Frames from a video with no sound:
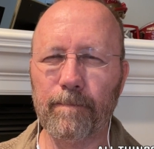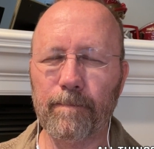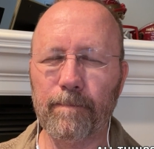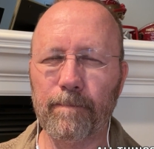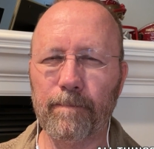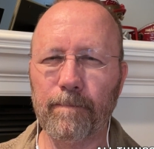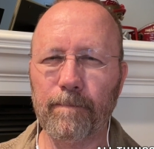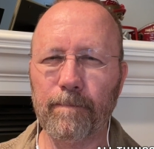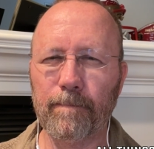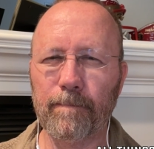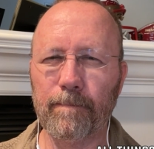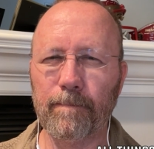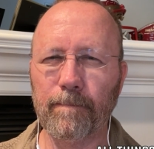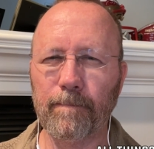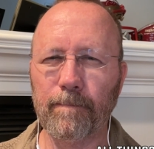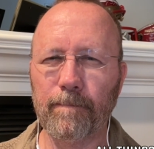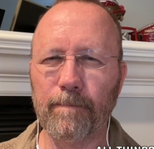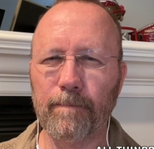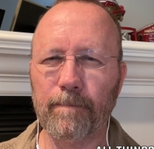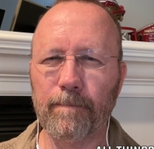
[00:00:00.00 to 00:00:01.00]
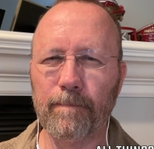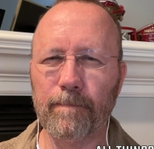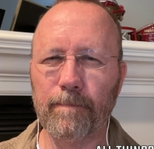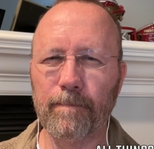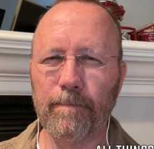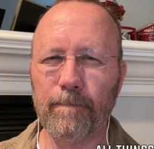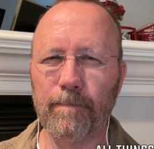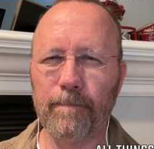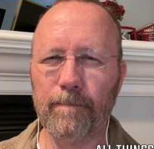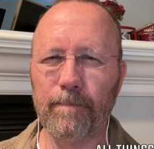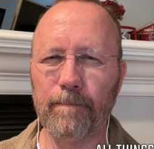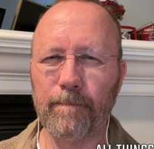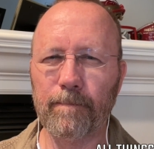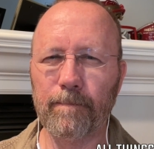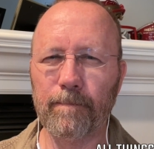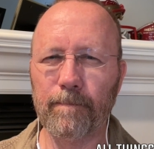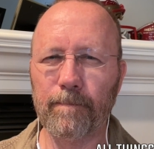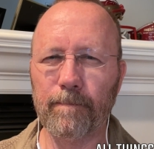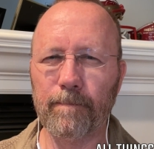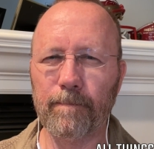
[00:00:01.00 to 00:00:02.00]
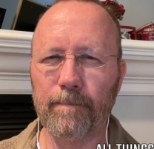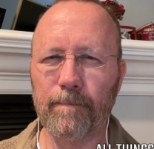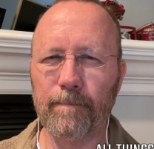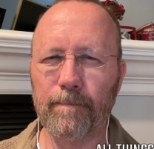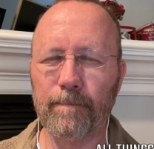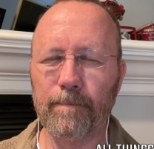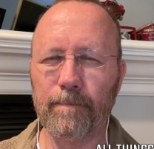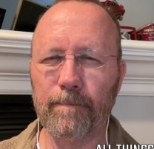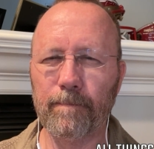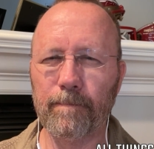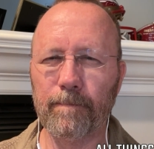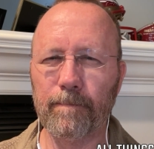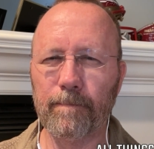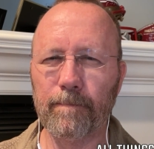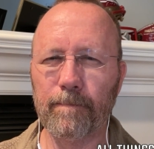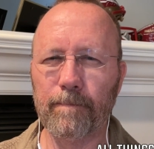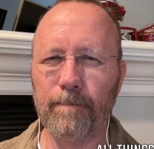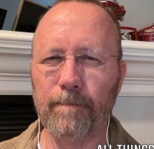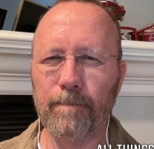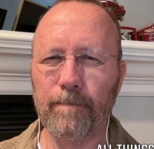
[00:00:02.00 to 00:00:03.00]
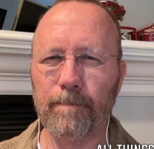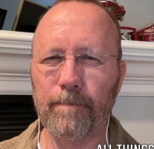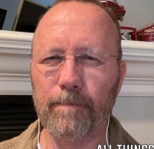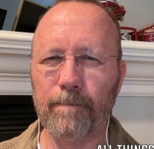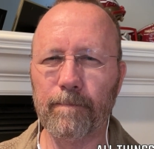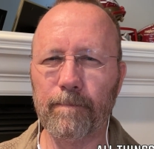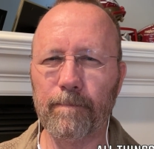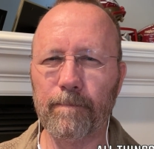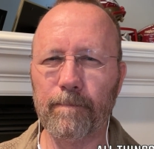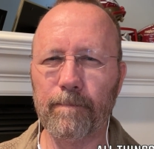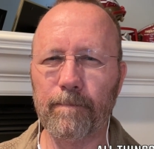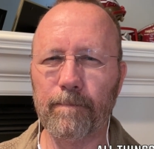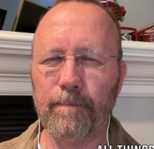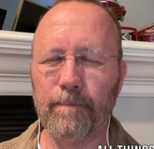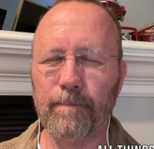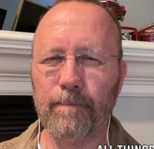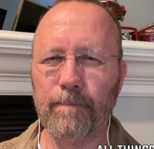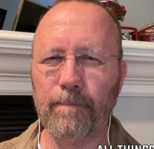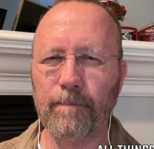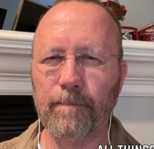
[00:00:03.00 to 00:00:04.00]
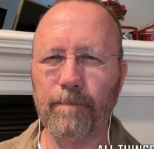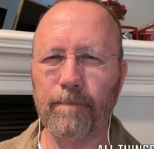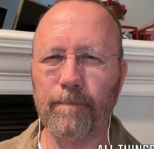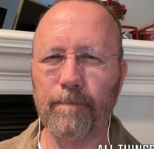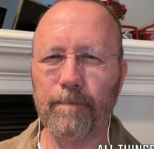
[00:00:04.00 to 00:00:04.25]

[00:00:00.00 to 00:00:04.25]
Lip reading: No words are spoken by the person on screen.